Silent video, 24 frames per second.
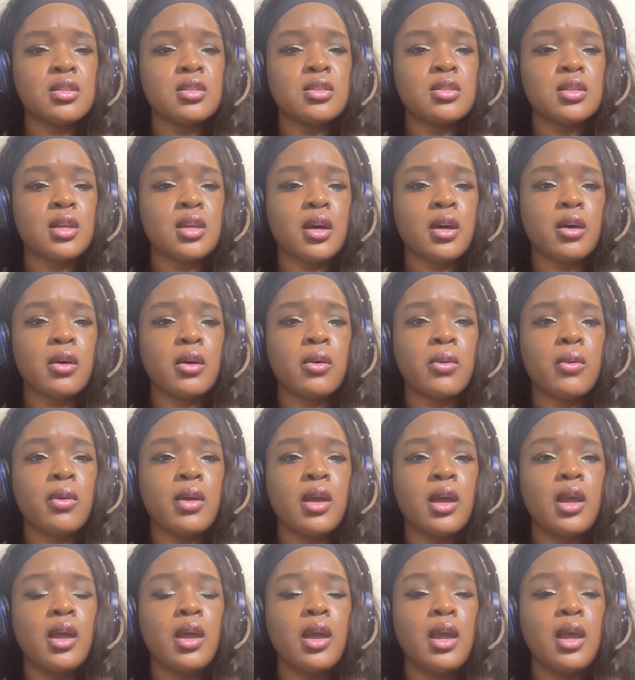So
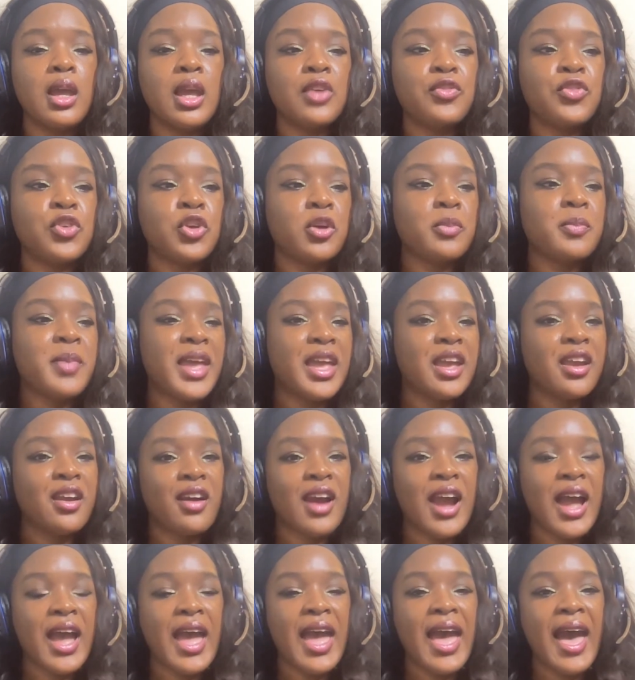if you're a baker,
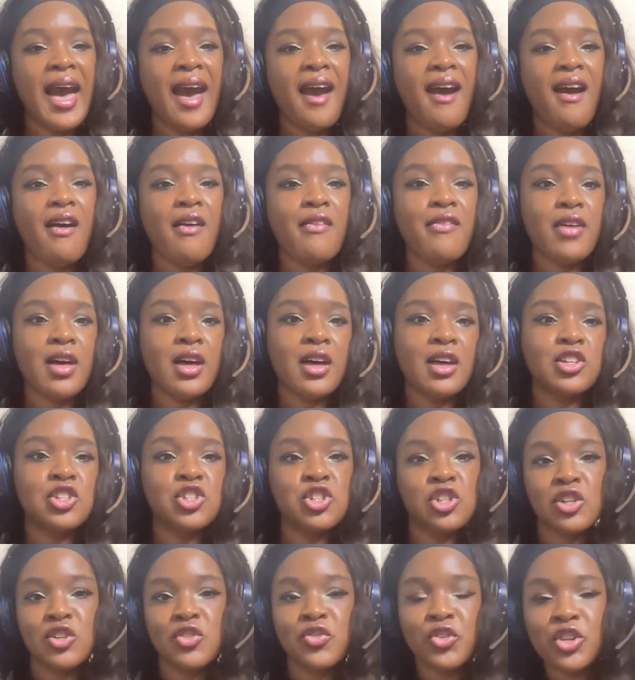I have a
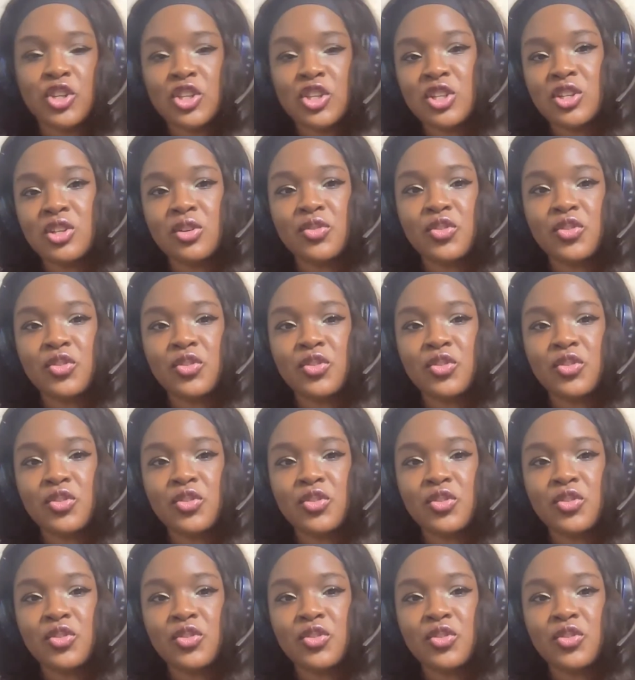shirt for you.